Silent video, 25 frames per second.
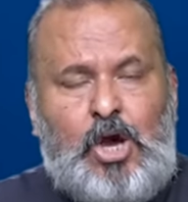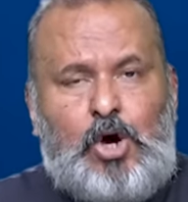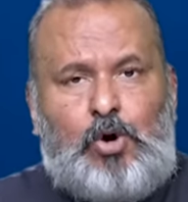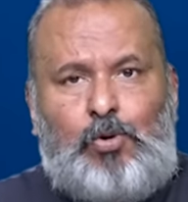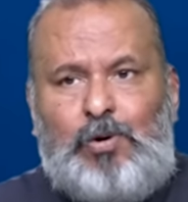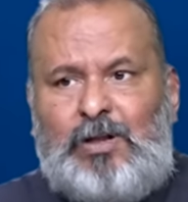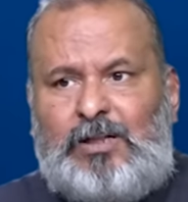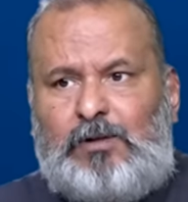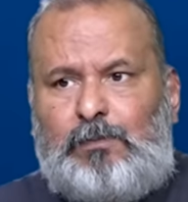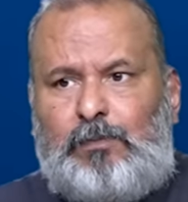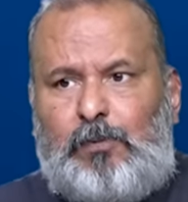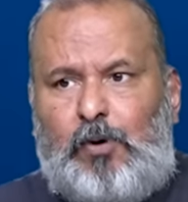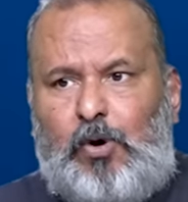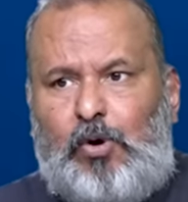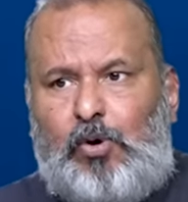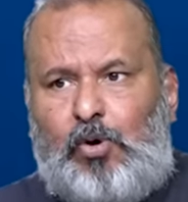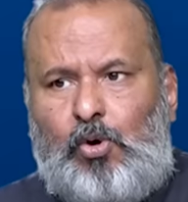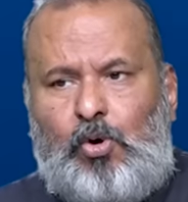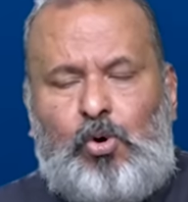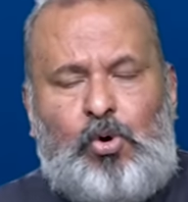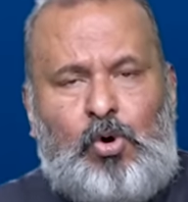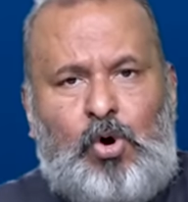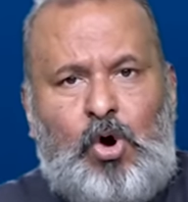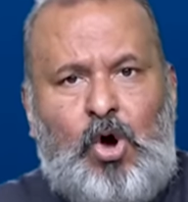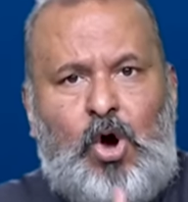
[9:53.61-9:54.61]
quid pro
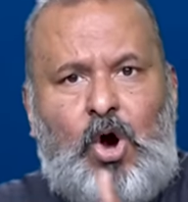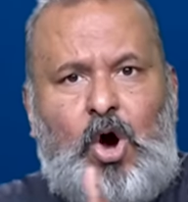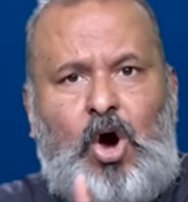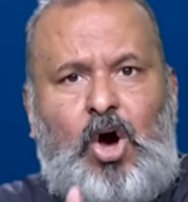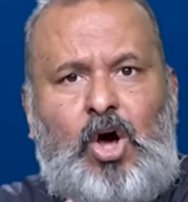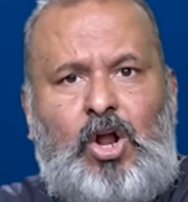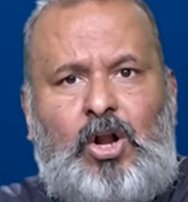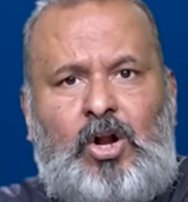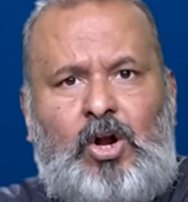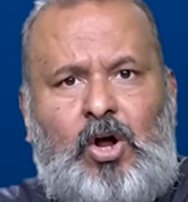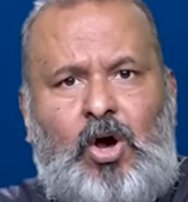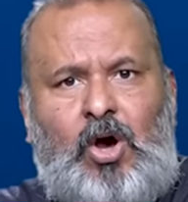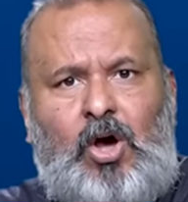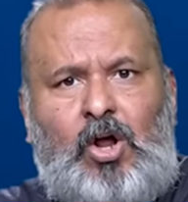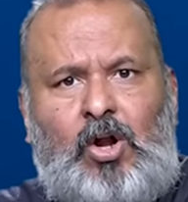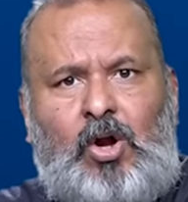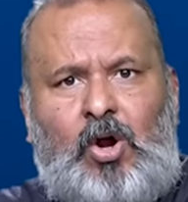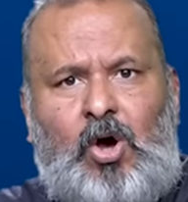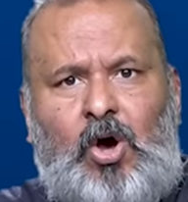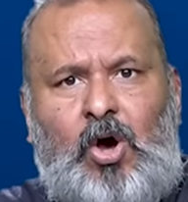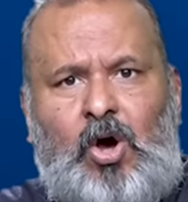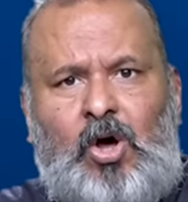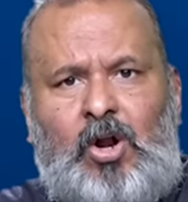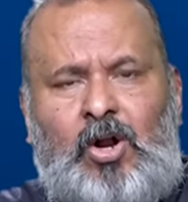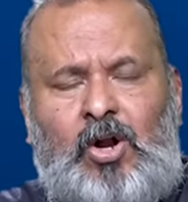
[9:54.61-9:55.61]
quo
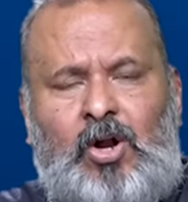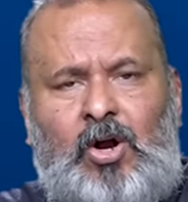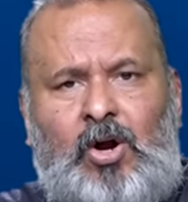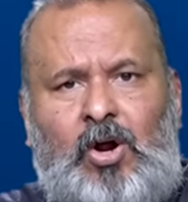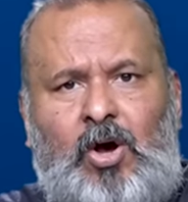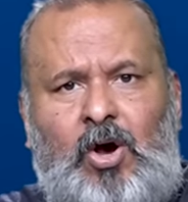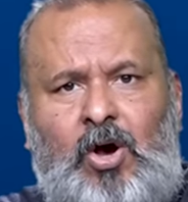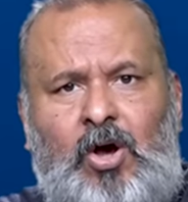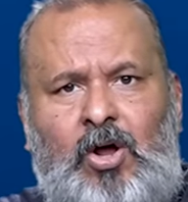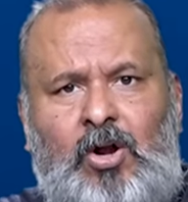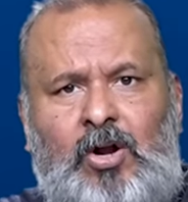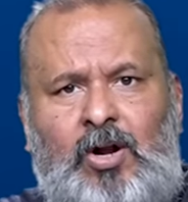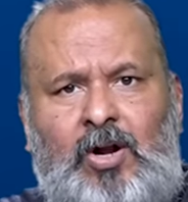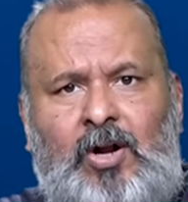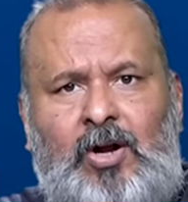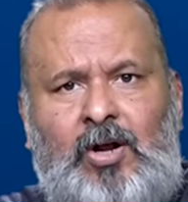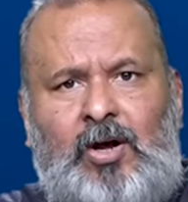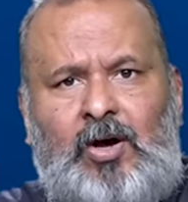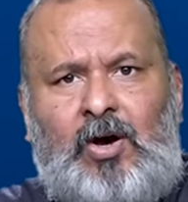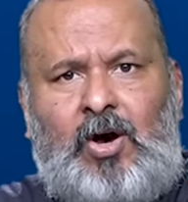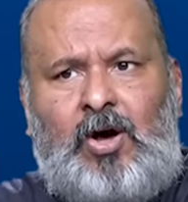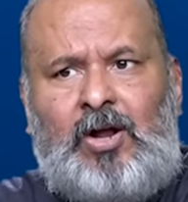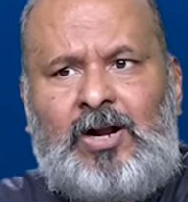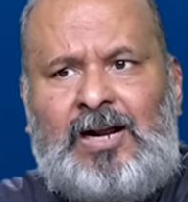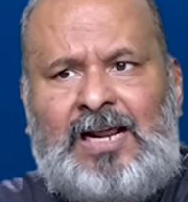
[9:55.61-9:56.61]

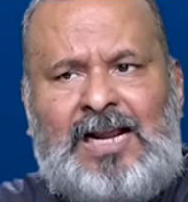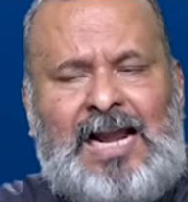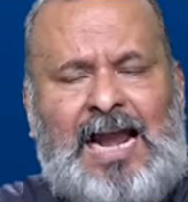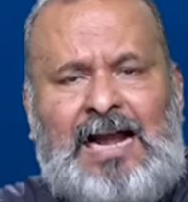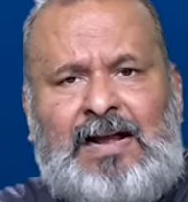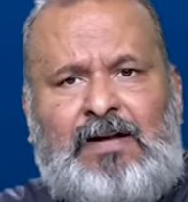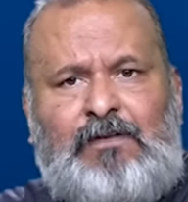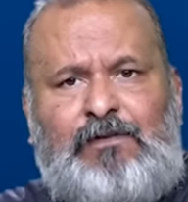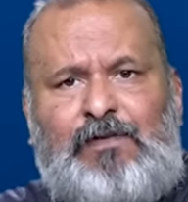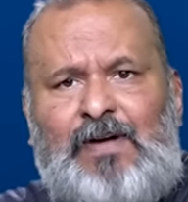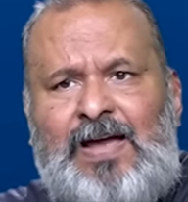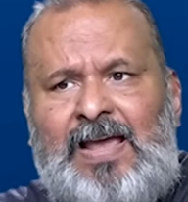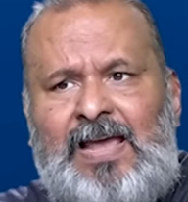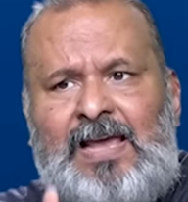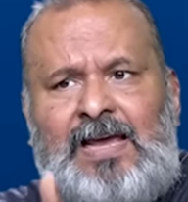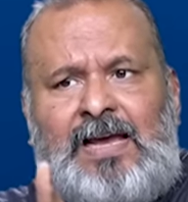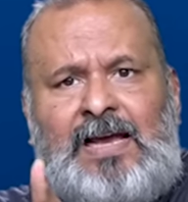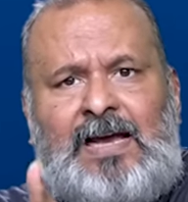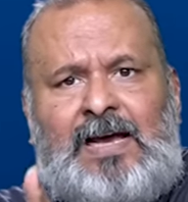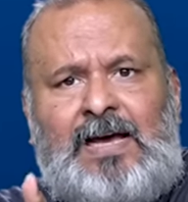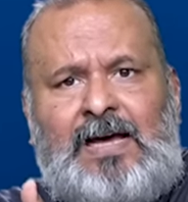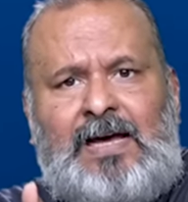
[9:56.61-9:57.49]
or gratifying